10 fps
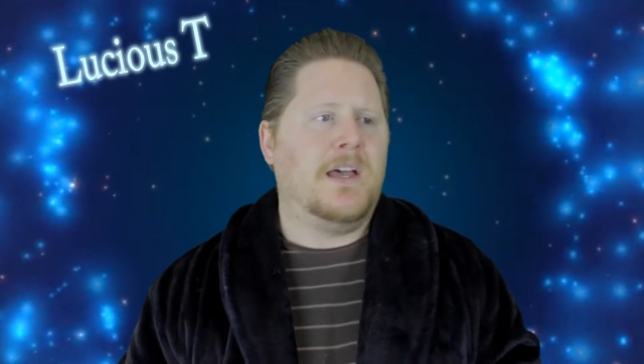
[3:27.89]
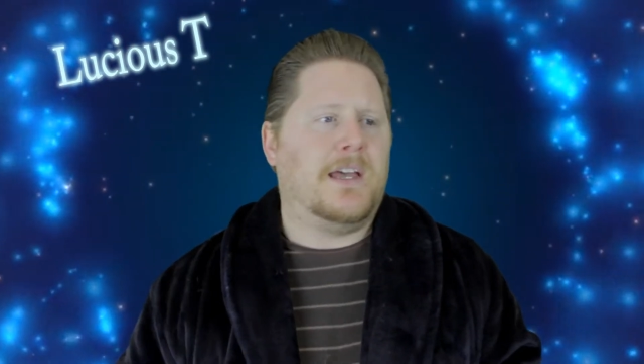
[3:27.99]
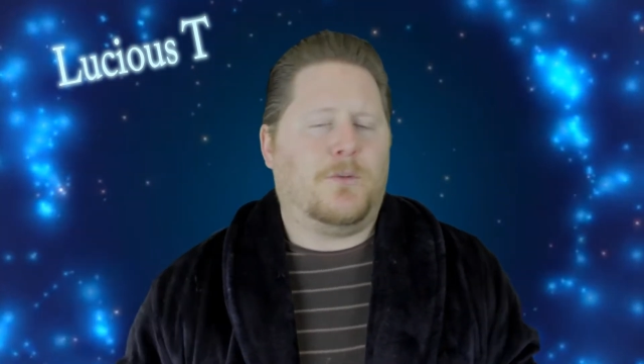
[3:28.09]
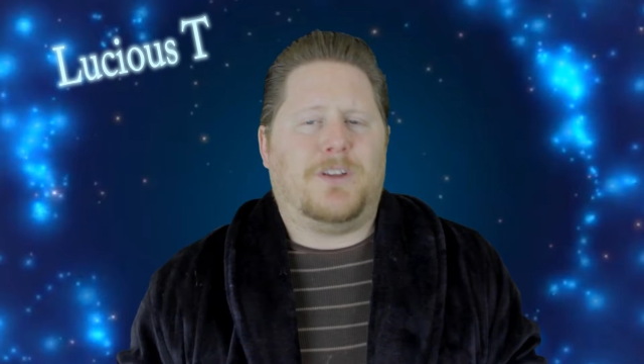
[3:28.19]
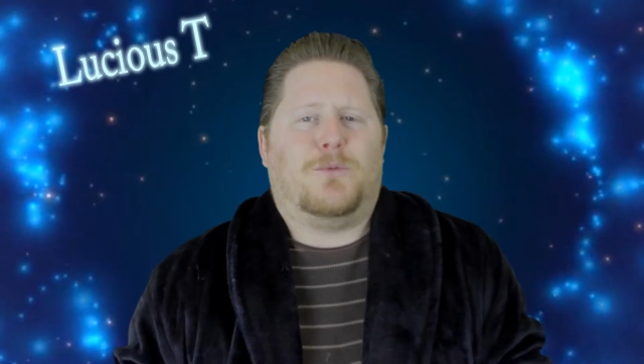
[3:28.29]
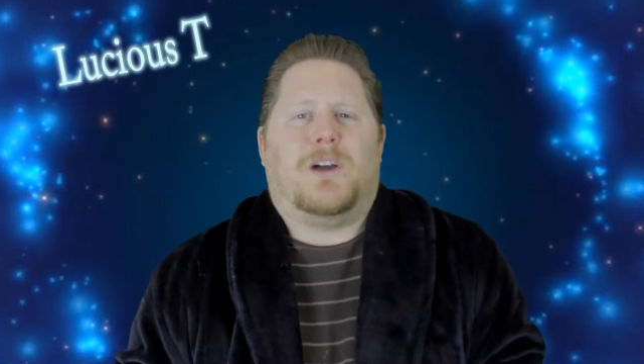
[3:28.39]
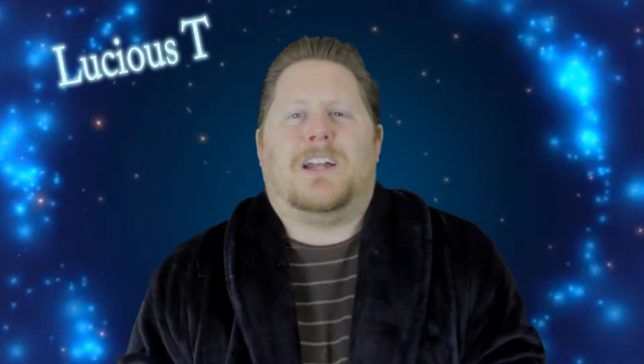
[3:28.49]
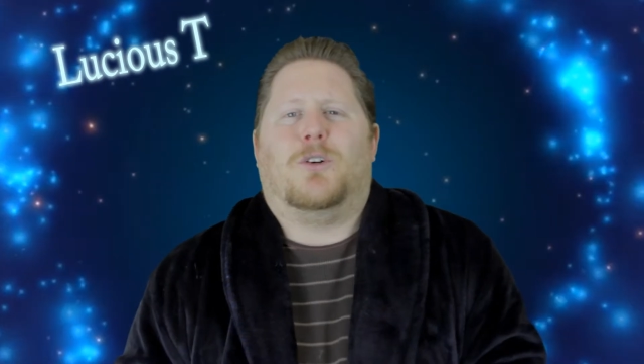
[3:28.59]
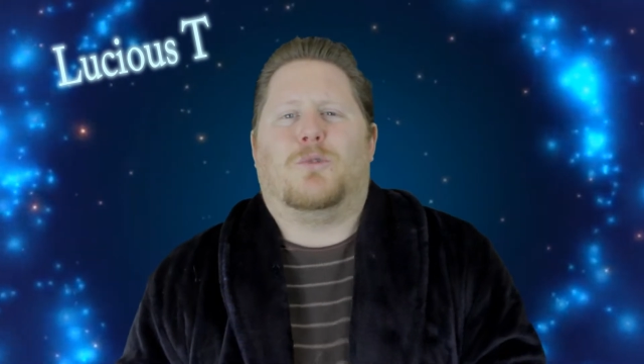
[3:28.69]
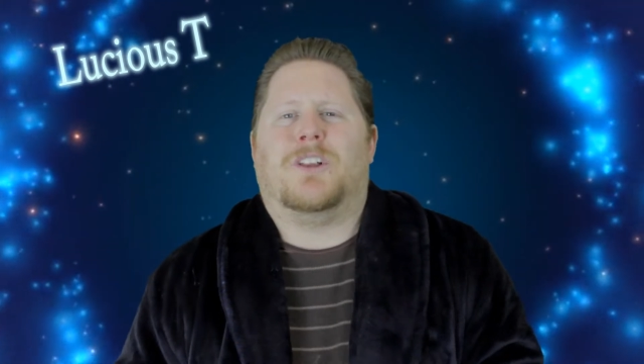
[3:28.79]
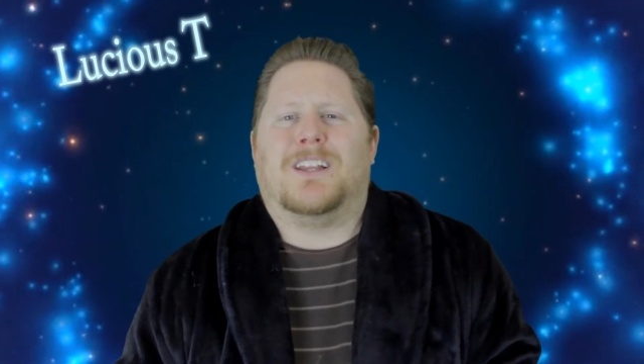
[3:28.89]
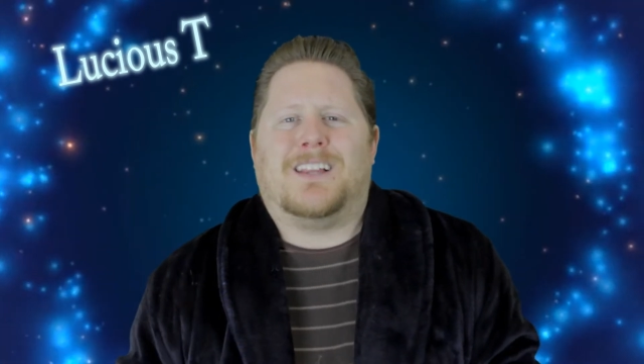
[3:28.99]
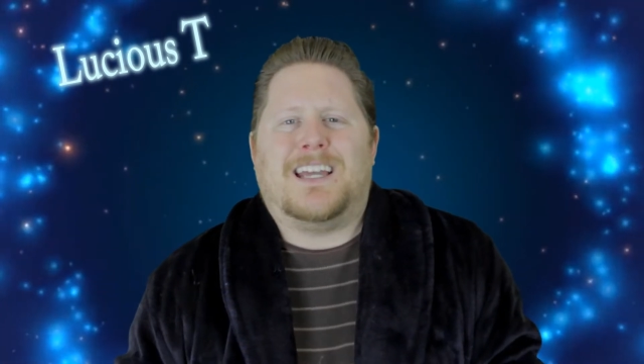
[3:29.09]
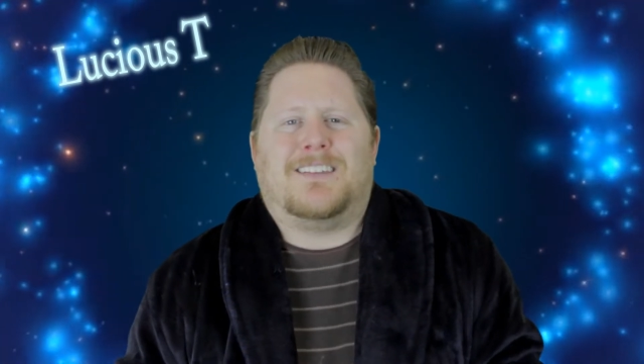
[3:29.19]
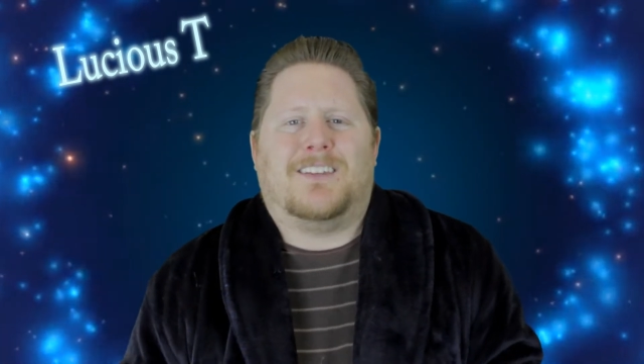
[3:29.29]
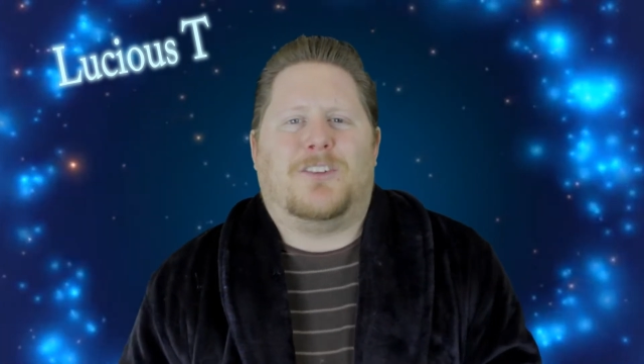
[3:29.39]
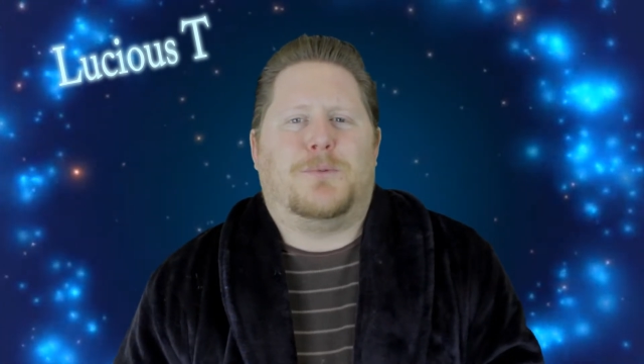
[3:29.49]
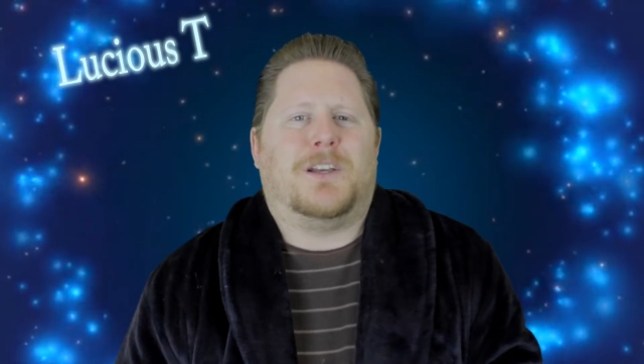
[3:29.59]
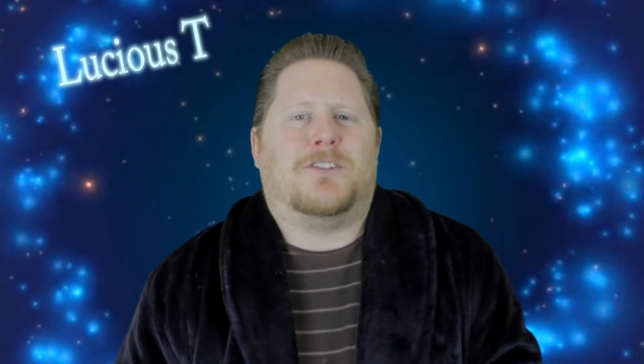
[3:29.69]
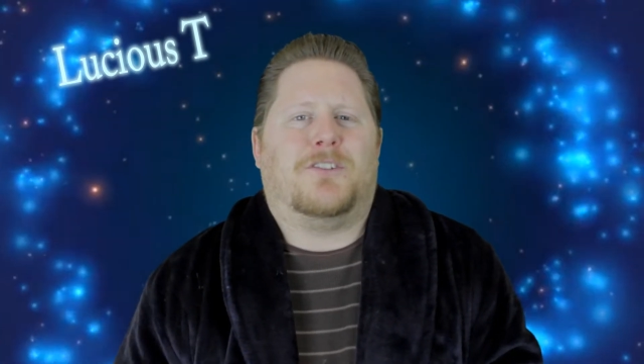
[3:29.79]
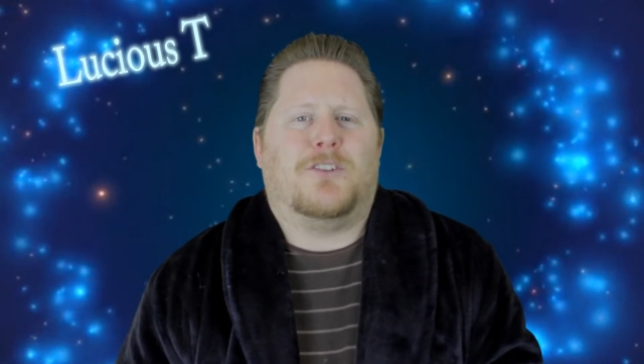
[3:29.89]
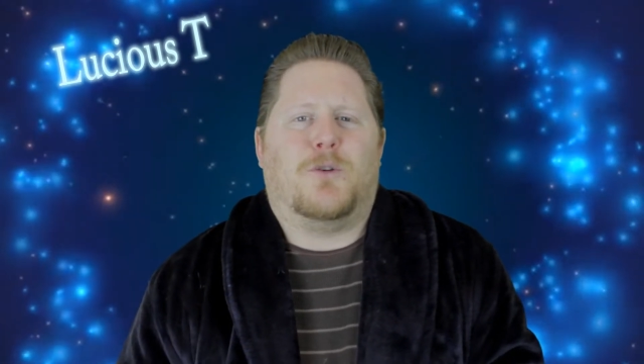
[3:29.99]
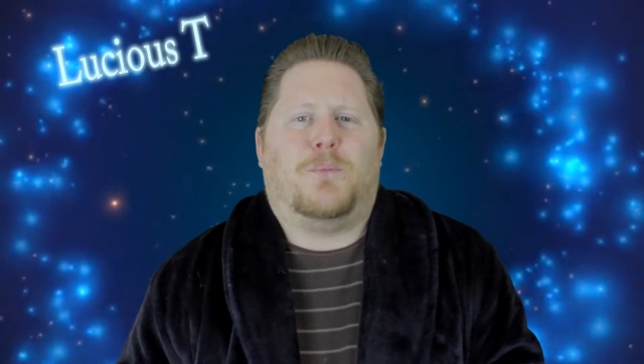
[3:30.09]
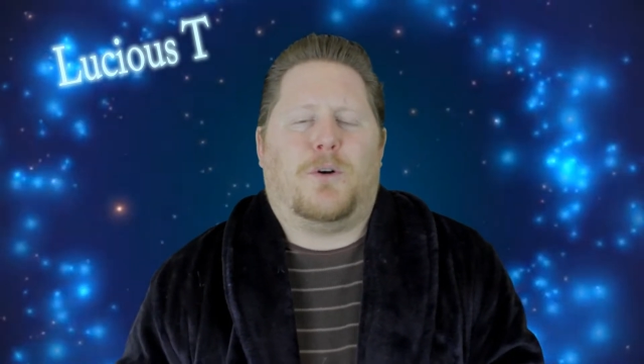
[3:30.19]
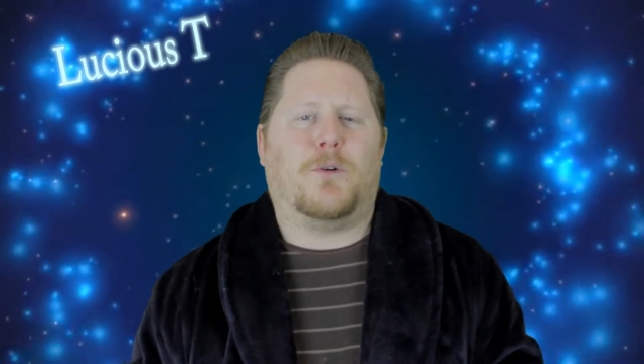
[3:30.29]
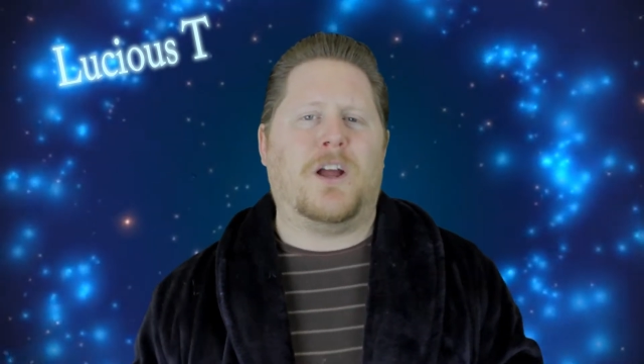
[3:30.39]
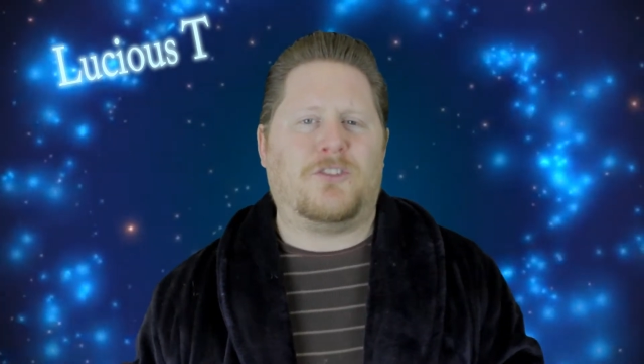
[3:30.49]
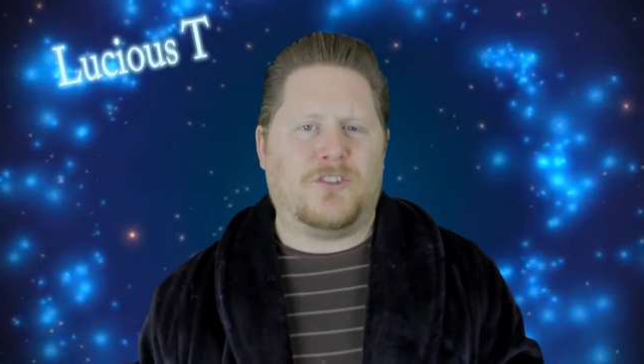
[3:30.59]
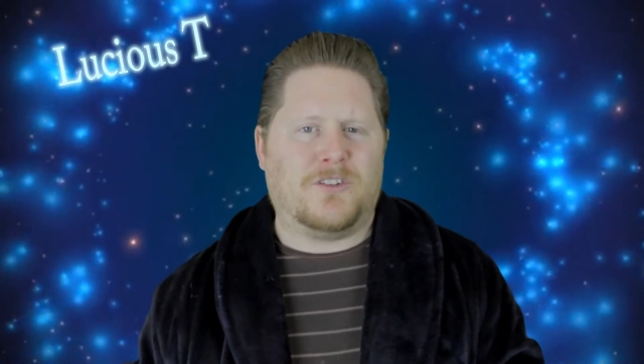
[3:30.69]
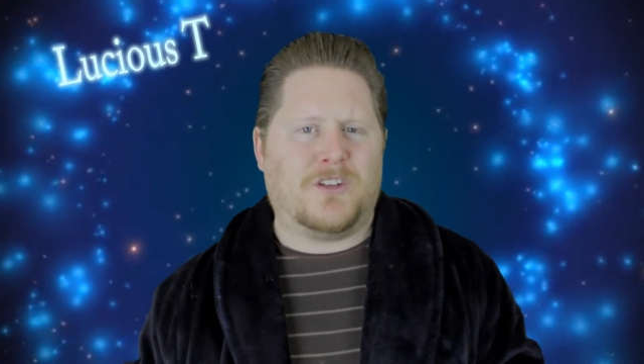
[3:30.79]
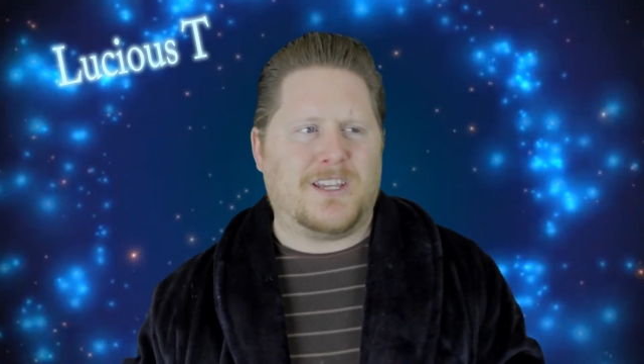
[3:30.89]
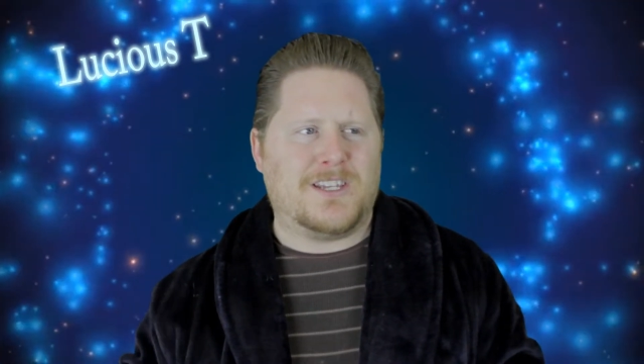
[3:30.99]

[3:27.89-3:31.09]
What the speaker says: And the reason why I don't really like this is because there's no progression.